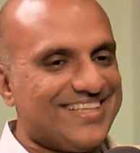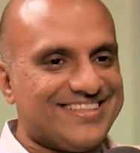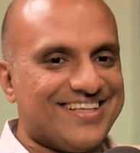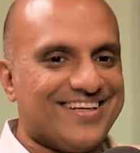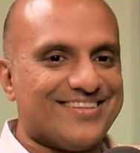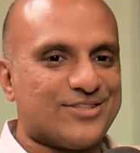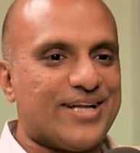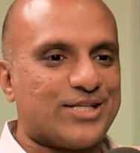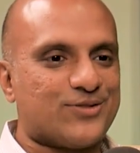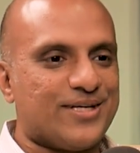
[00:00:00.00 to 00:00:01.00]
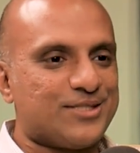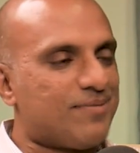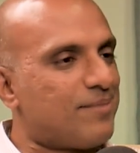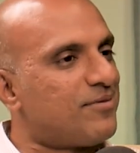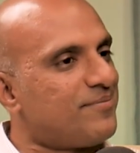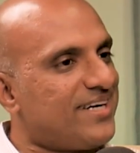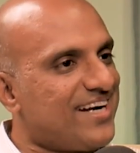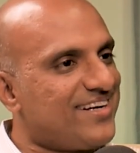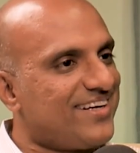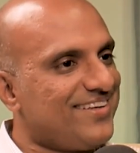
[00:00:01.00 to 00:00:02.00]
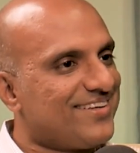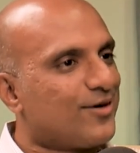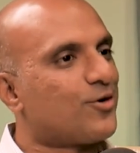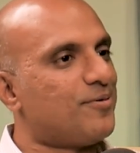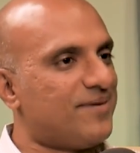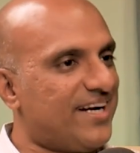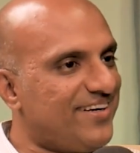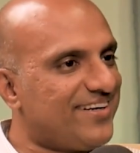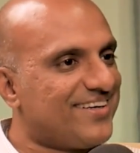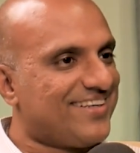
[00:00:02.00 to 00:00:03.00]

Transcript: I guess. So next one is Mamba Mentality, Kobe Bryant.